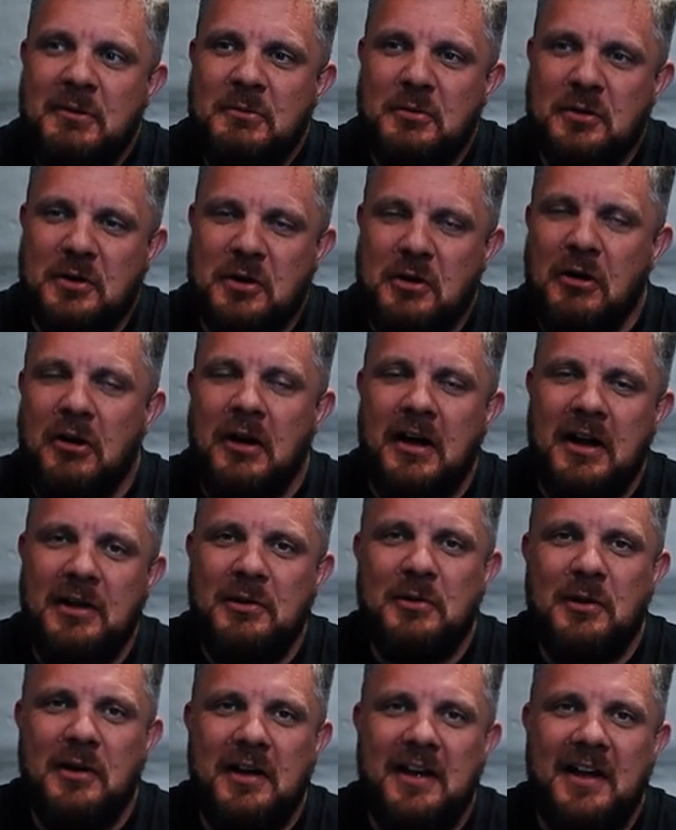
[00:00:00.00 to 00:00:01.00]
We got
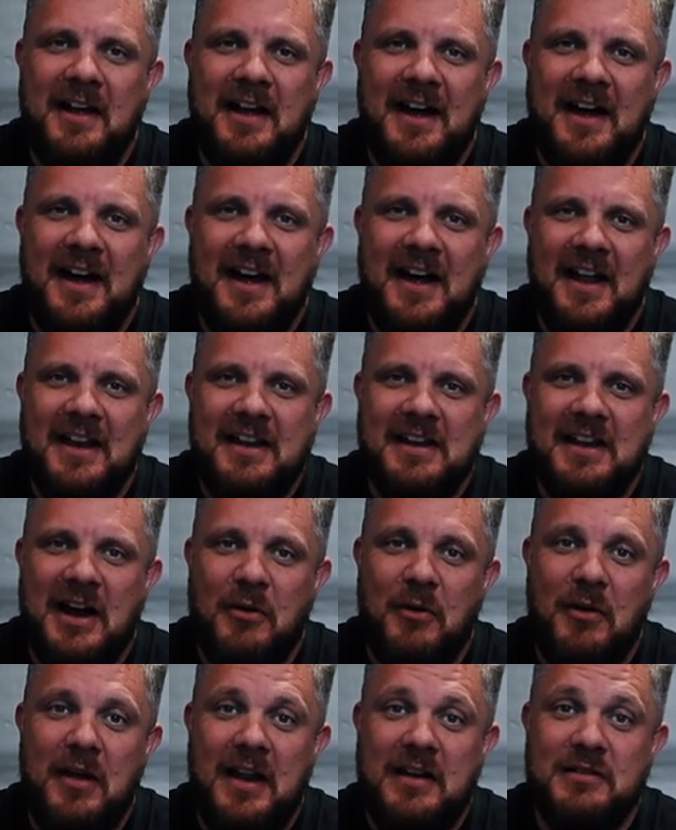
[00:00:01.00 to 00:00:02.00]
out and
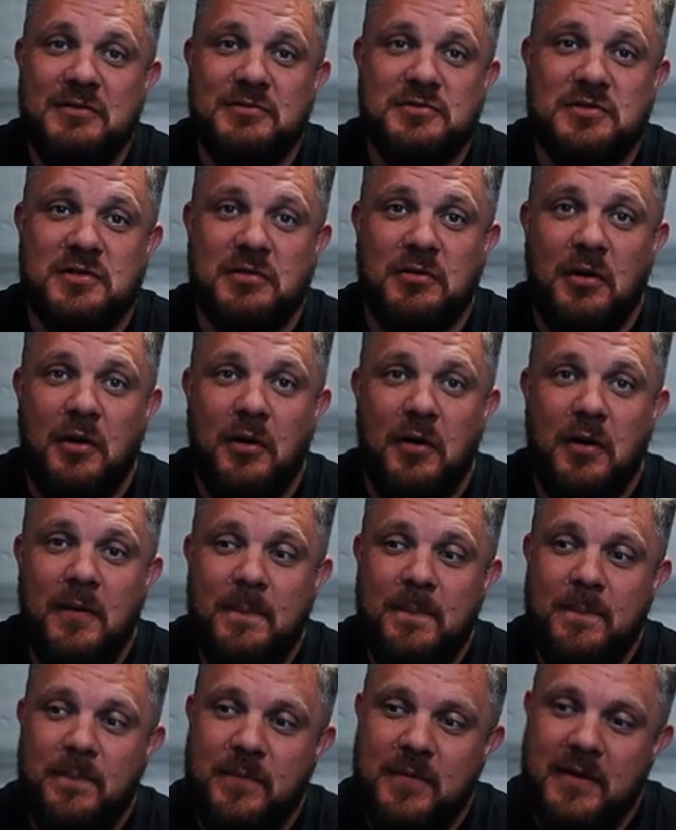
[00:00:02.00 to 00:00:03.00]
our intro,
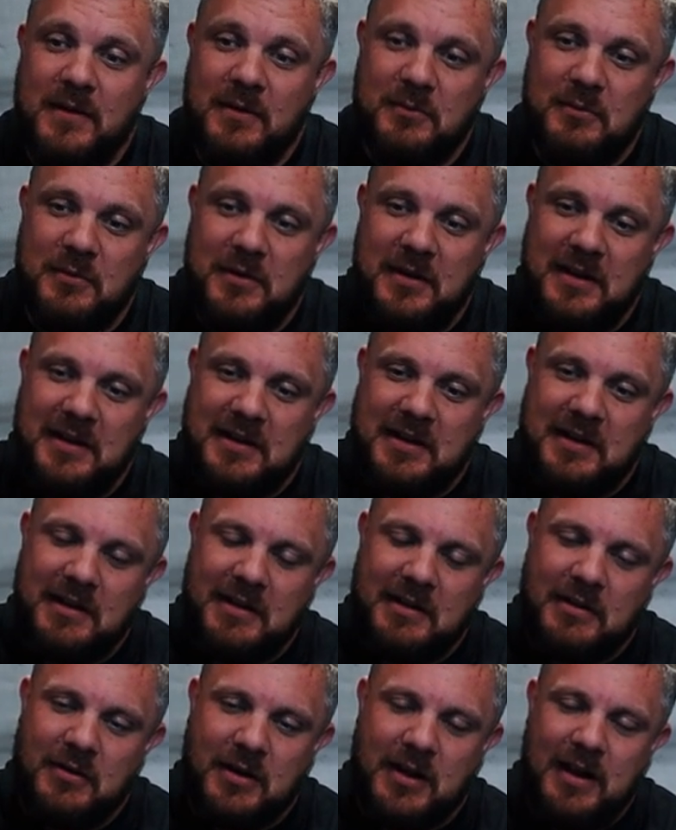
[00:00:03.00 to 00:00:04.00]
we
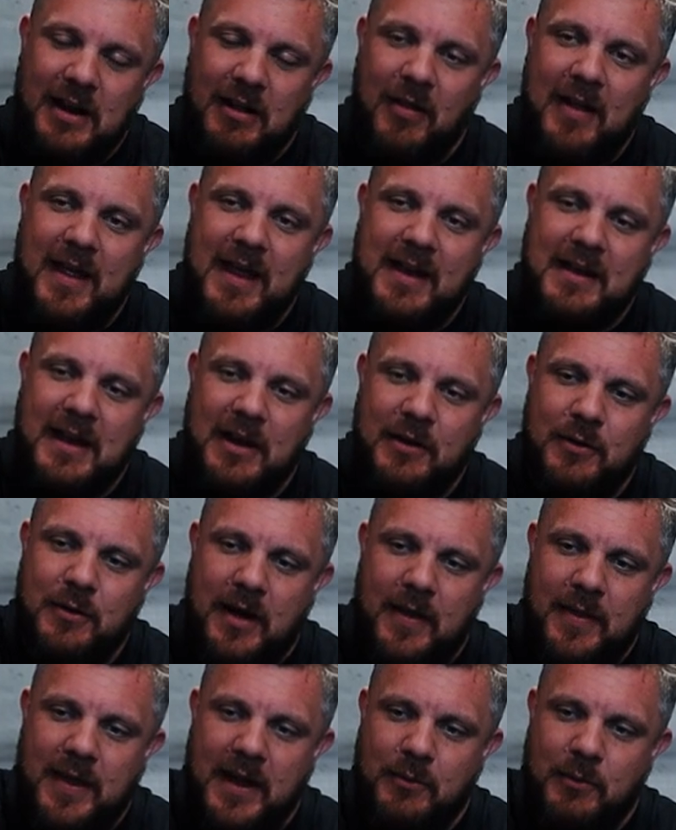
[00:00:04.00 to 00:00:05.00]
got kind of led
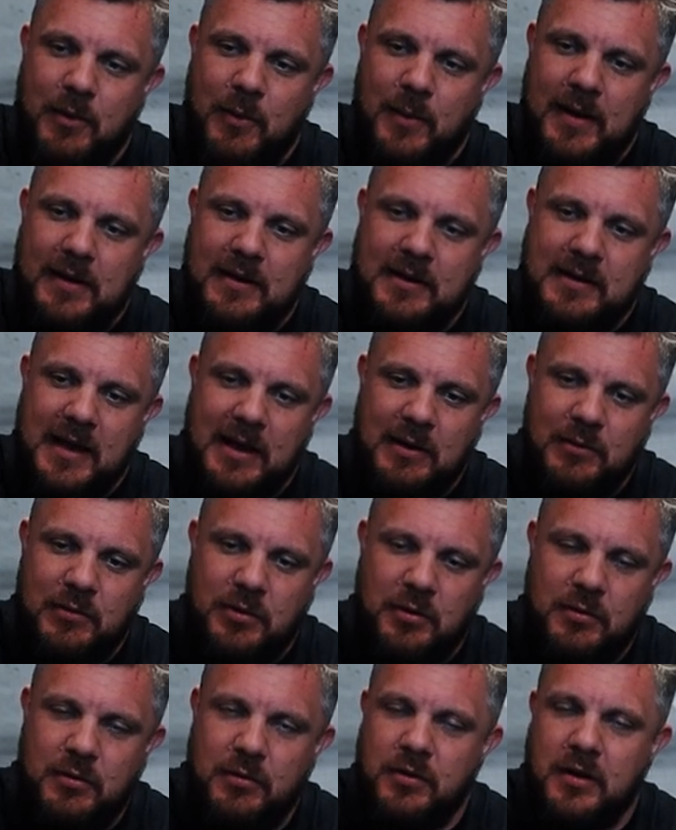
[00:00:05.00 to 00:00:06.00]
out and then we went down
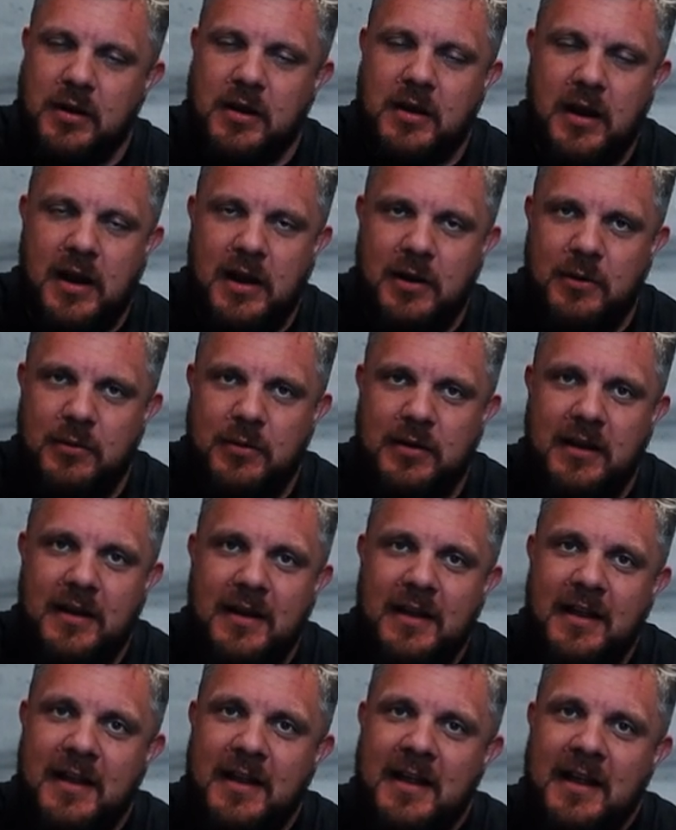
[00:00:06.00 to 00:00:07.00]
through the crowd
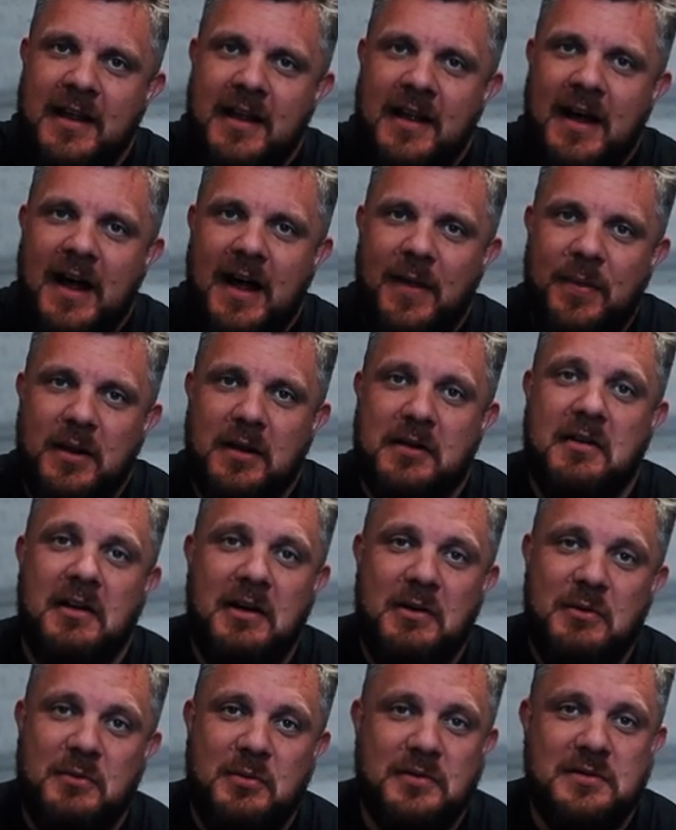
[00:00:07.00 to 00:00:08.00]
and the
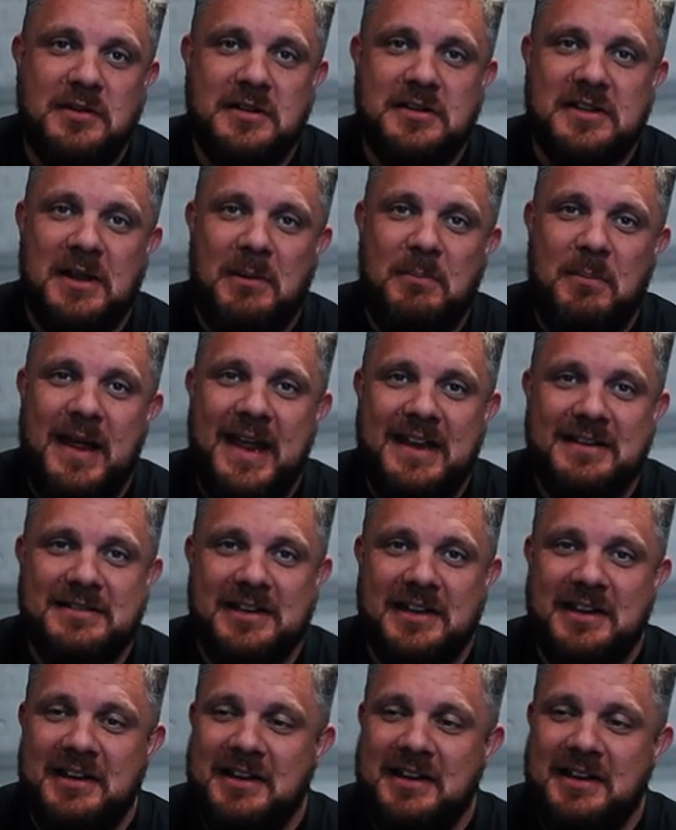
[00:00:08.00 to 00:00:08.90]
crowd were just amazing.